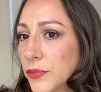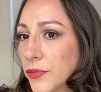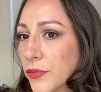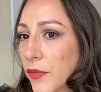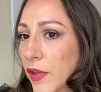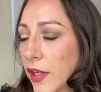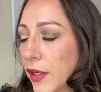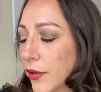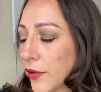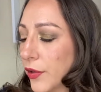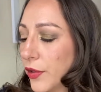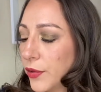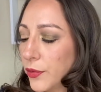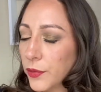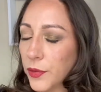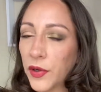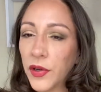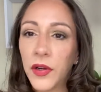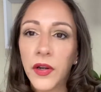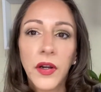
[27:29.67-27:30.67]
Here you
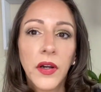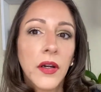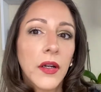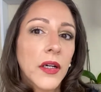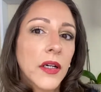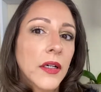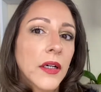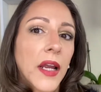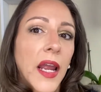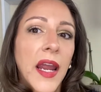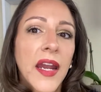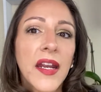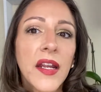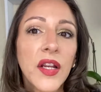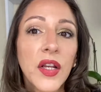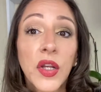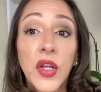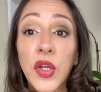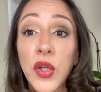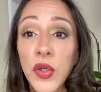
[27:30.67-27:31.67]
are, and it
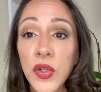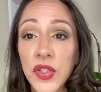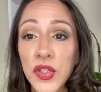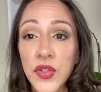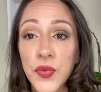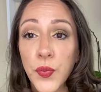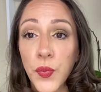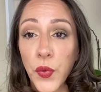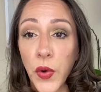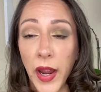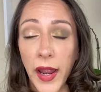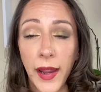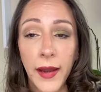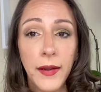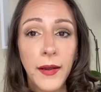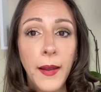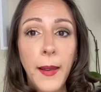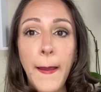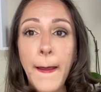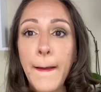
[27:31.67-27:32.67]
looks red
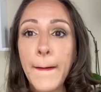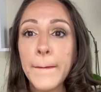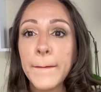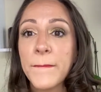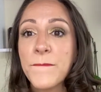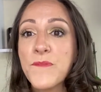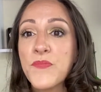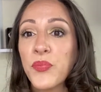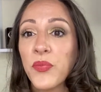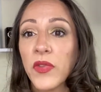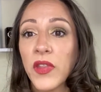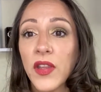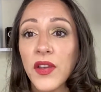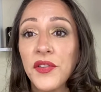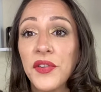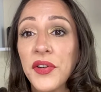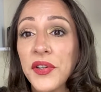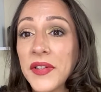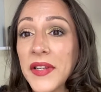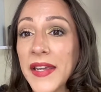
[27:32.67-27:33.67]

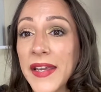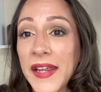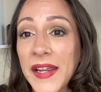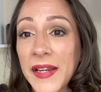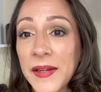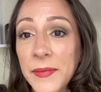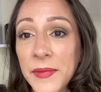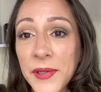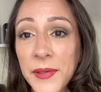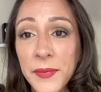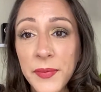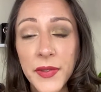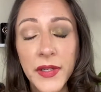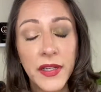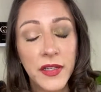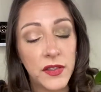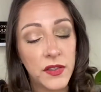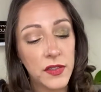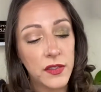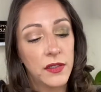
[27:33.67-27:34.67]
on camera, but
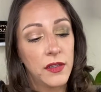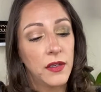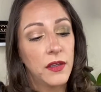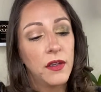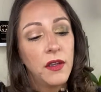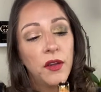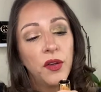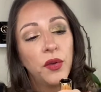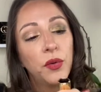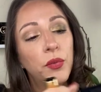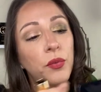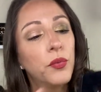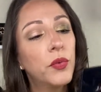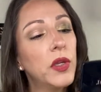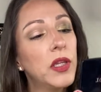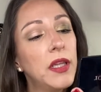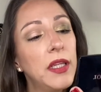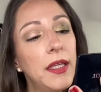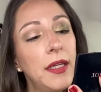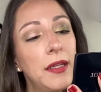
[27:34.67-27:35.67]
it's
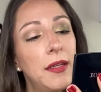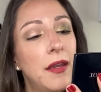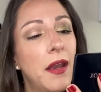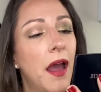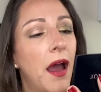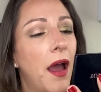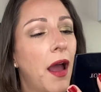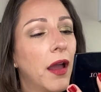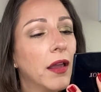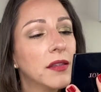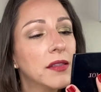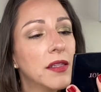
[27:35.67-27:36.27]
really not.